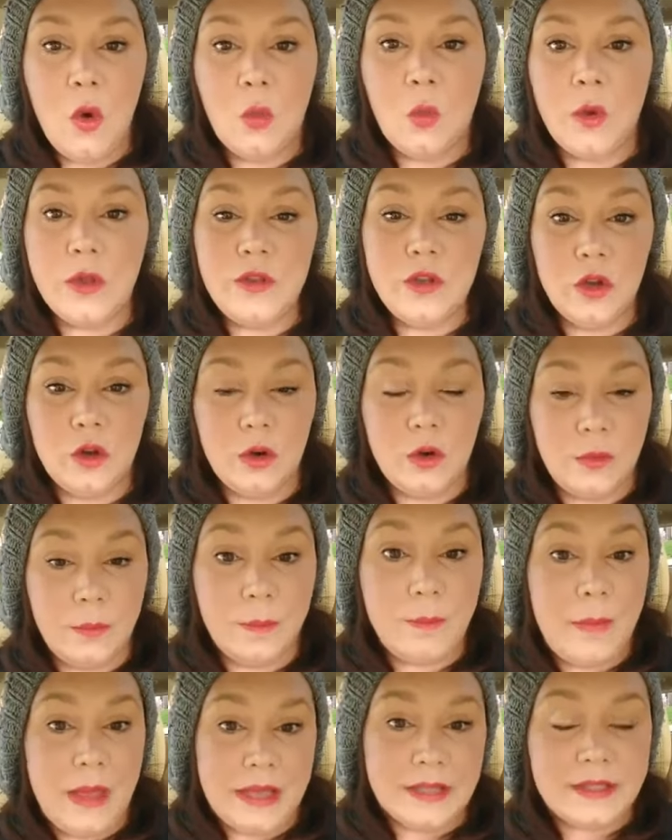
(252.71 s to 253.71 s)
when you're
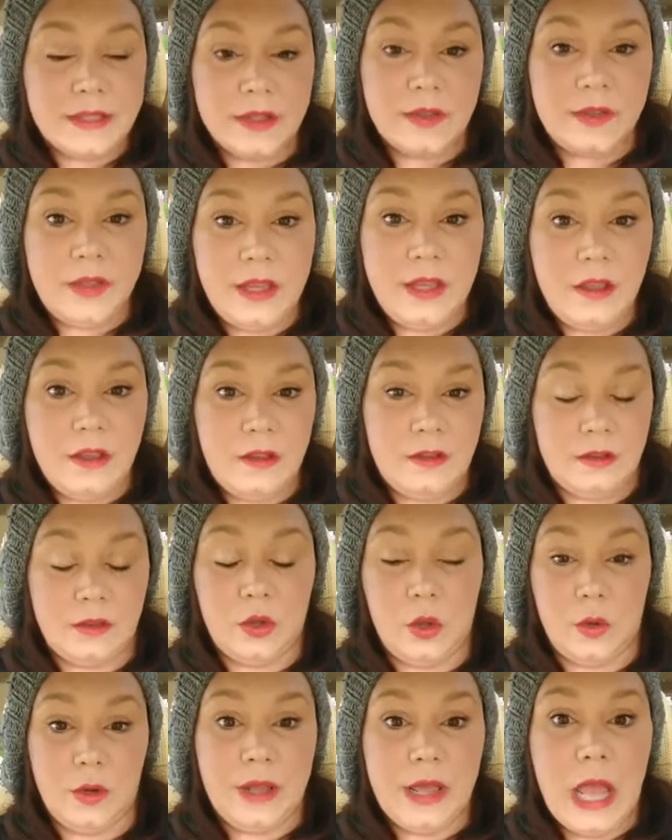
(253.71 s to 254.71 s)
basically
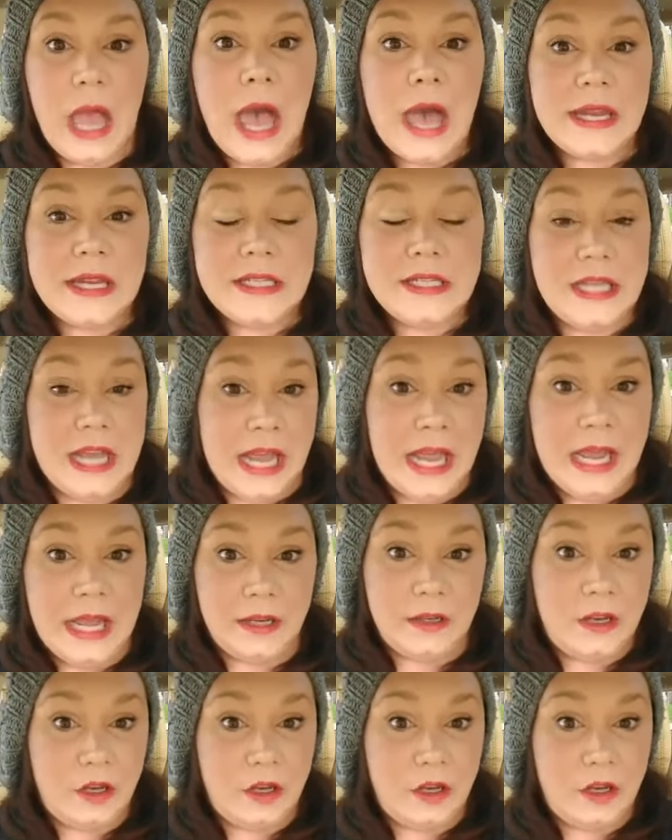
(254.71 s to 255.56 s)
learning how to date